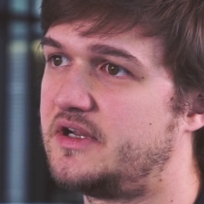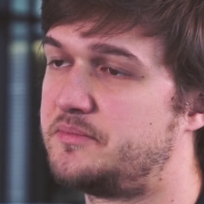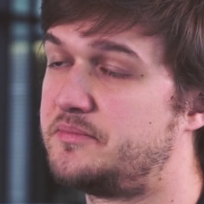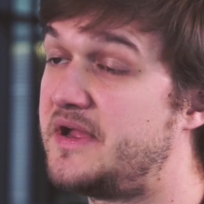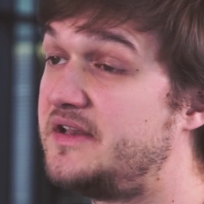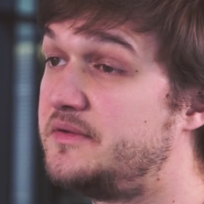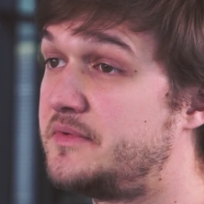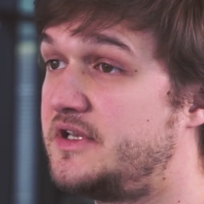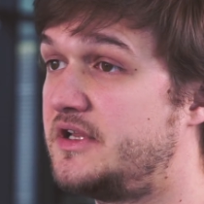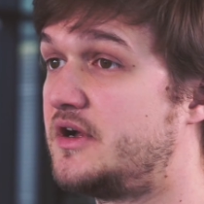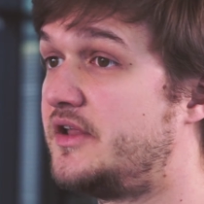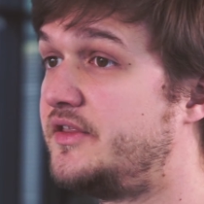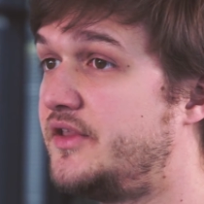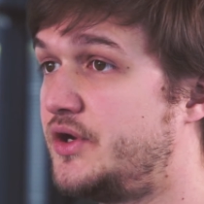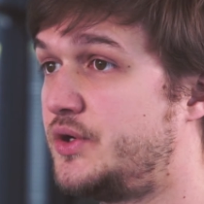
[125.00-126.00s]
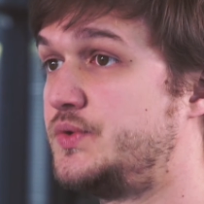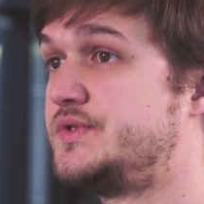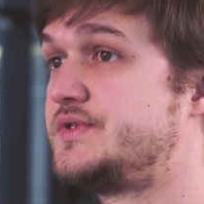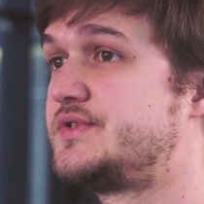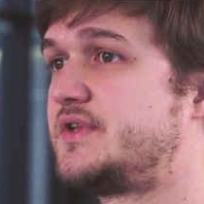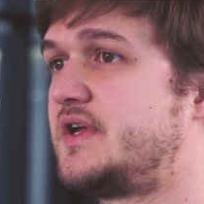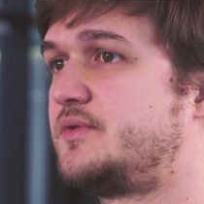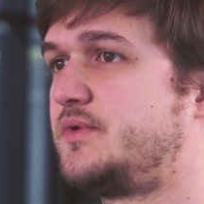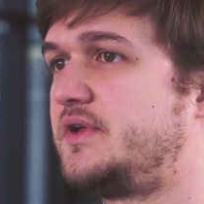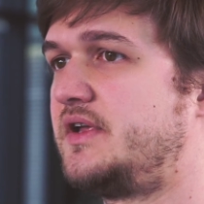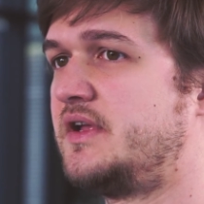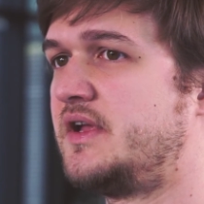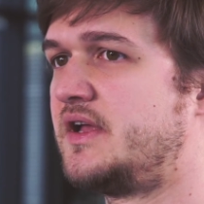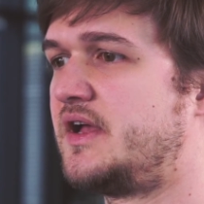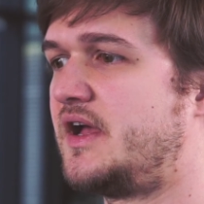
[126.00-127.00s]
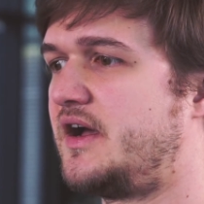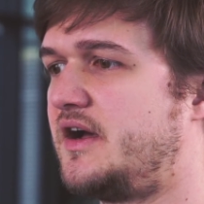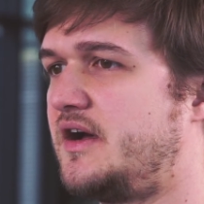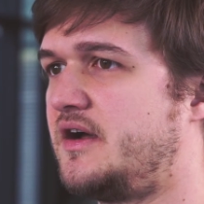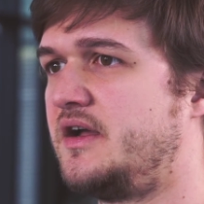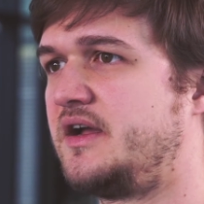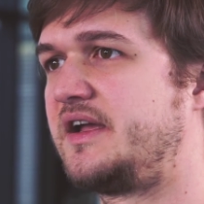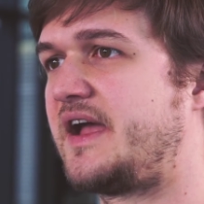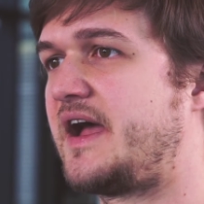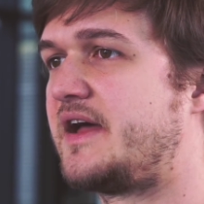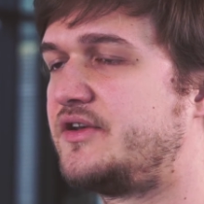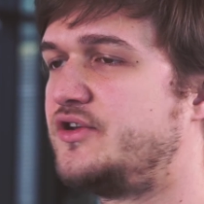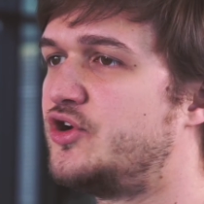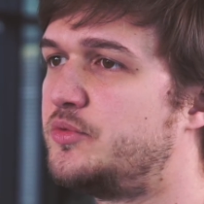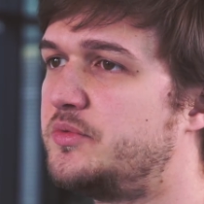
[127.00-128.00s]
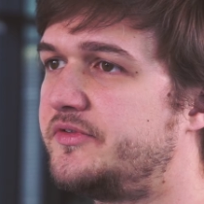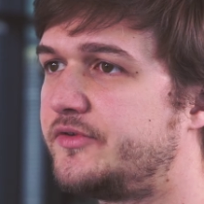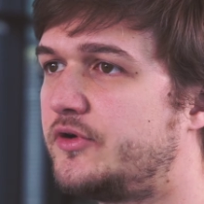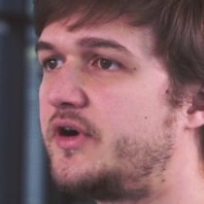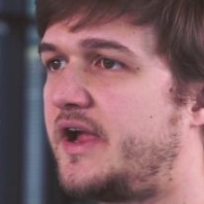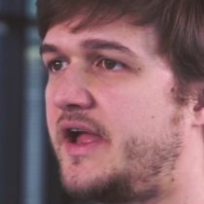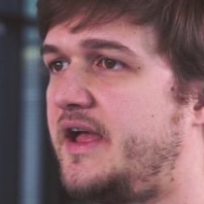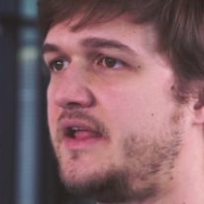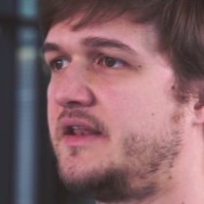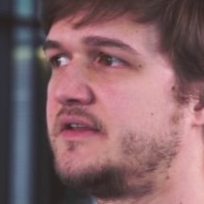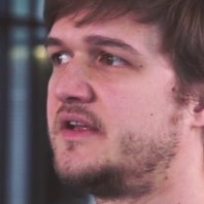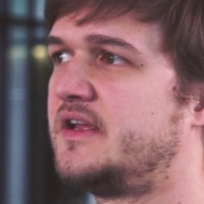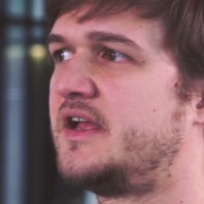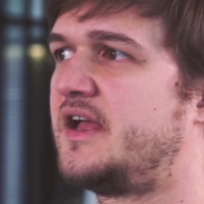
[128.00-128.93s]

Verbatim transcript: there are many unknowns that we can't know beforehand.